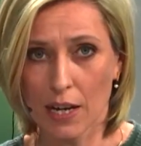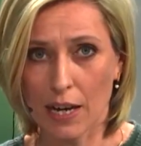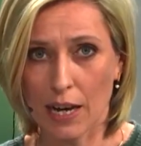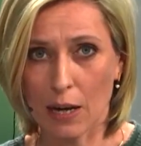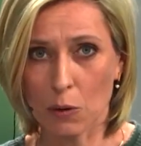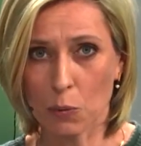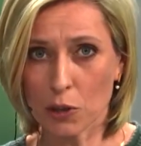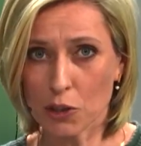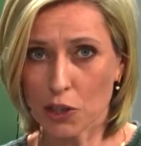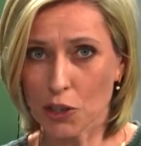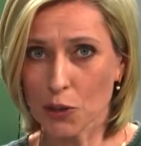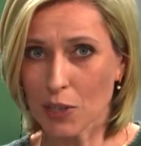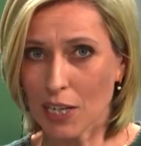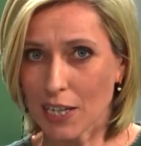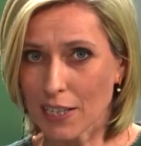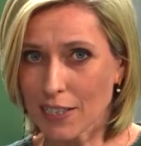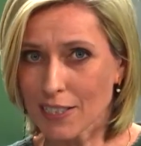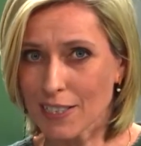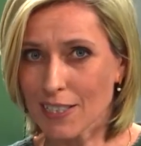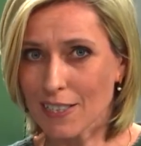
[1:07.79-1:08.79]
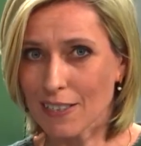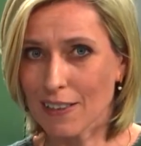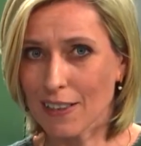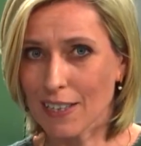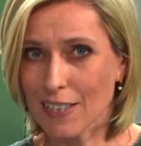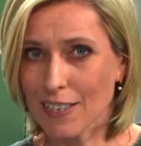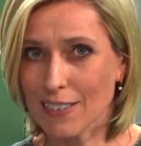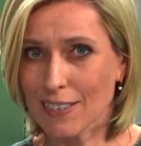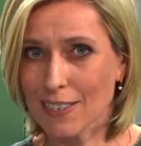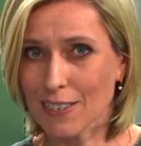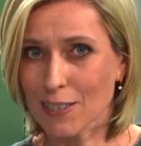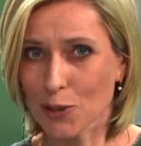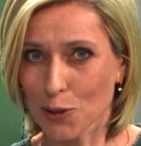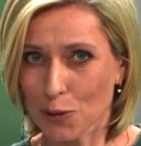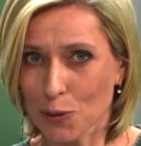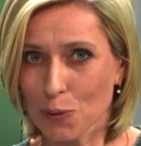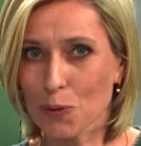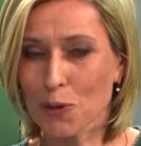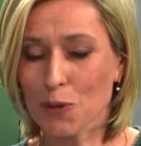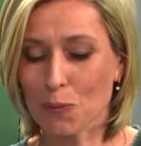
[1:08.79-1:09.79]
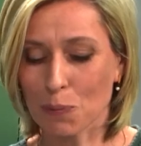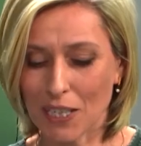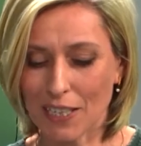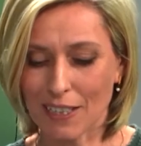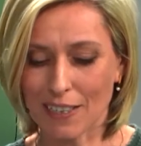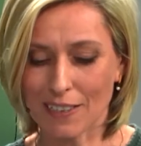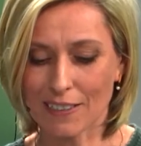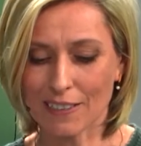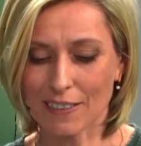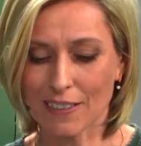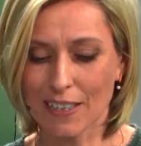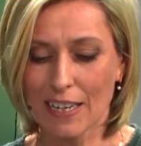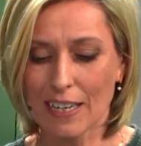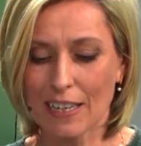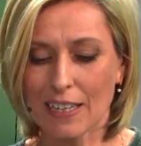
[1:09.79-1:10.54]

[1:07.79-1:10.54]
And what unites these two speakers